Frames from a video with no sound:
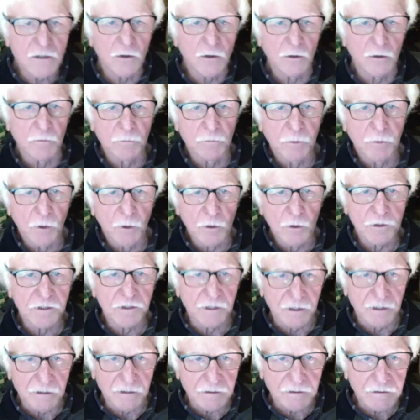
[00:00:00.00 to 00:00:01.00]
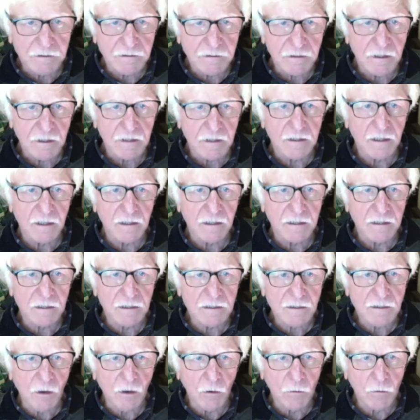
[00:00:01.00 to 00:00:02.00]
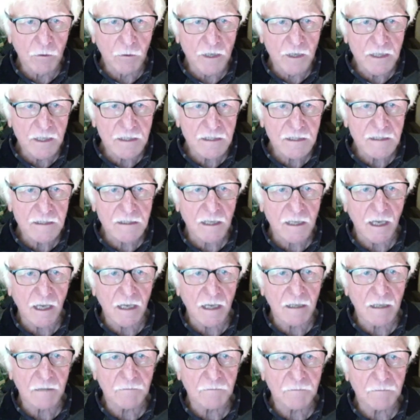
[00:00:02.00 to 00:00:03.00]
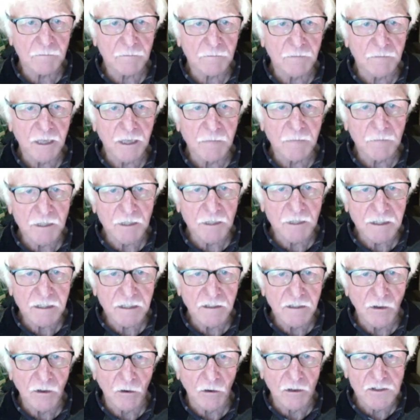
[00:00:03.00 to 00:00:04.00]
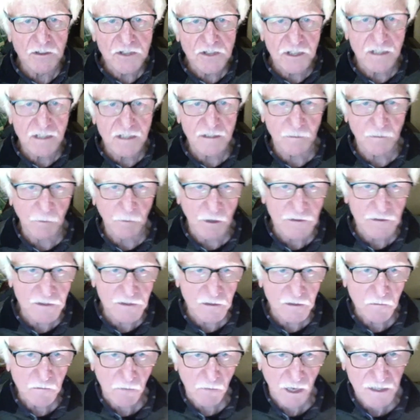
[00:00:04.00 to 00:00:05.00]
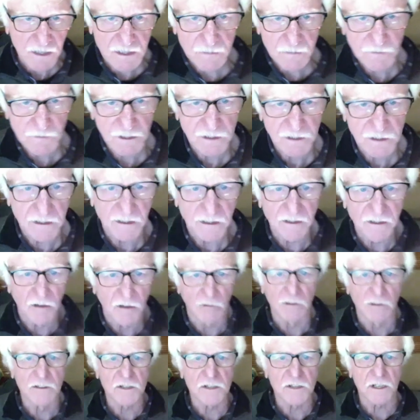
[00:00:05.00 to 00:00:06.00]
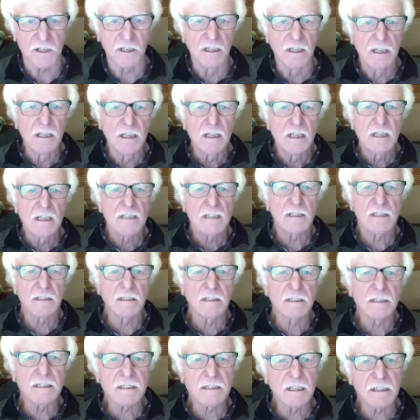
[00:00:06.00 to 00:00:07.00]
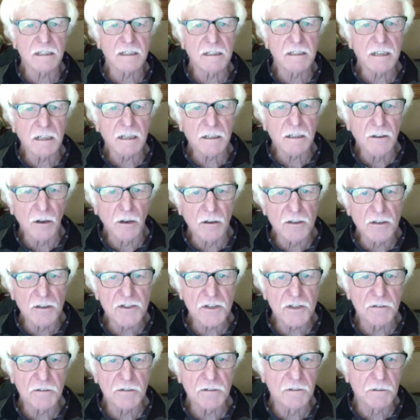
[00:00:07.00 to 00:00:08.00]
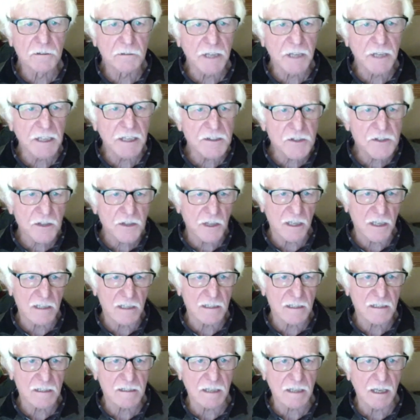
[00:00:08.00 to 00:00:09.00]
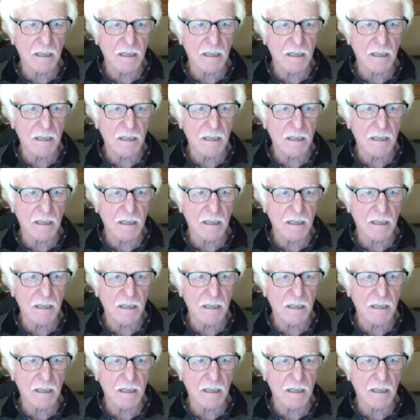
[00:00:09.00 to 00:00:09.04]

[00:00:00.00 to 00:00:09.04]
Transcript: important, then there's always minimal technology as opposed to maximal technology. So there's the technology of the rich, as